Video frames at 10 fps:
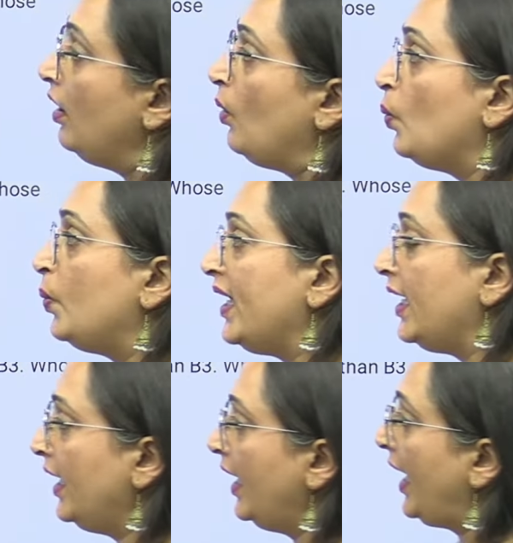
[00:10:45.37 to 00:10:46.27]
We
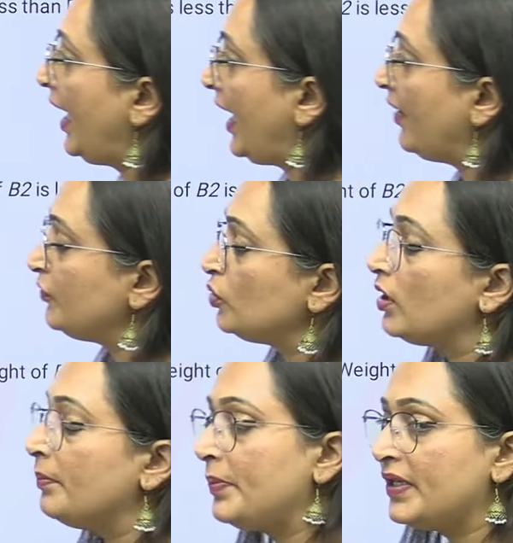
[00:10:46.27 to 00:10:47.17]
have to
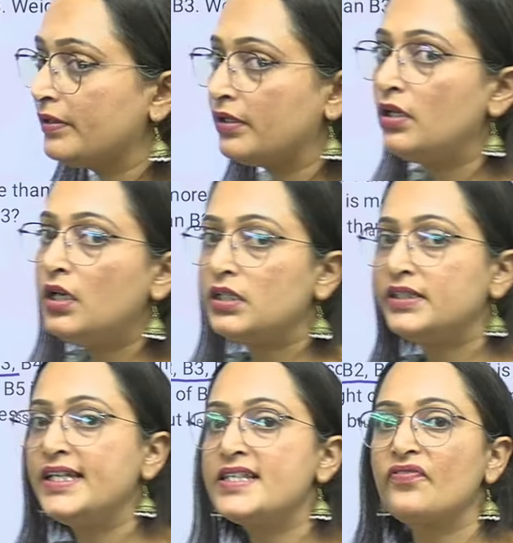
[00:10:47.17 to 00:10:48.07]
compare
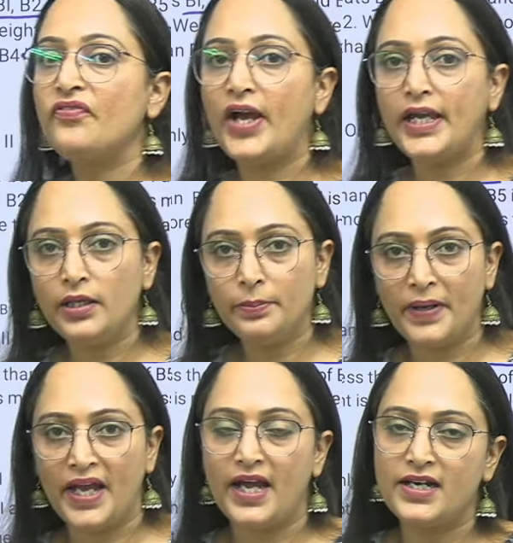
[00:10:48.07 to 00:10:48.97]
these 5
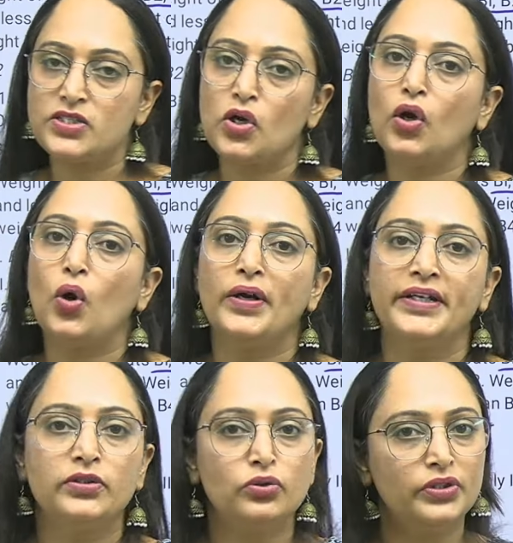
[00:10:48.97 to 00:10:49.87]
bats according
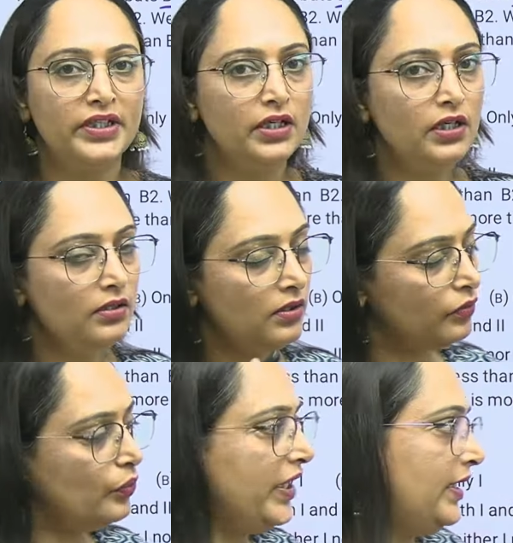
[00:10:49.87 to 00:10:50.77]
to their
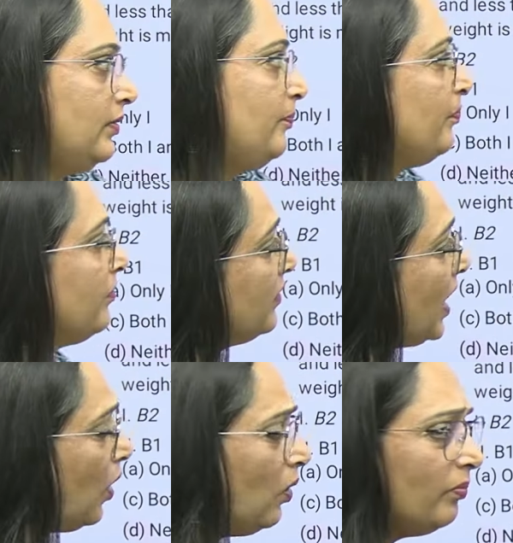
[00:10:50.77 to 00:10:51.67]
weight. Now,
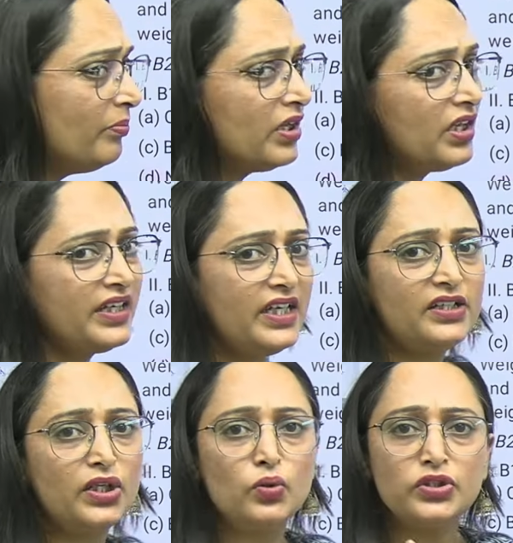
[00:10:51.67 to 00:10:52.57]
read the
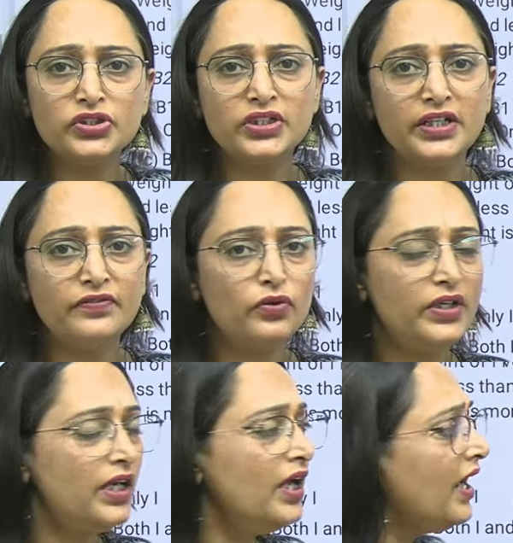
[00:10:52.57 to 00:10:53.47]
question carefully
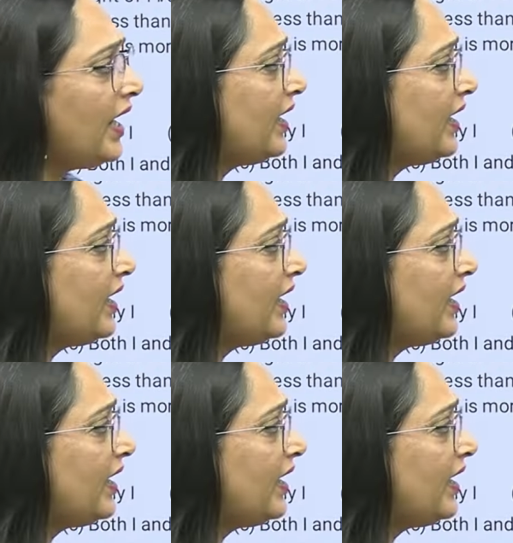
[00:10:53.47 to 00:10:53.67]
and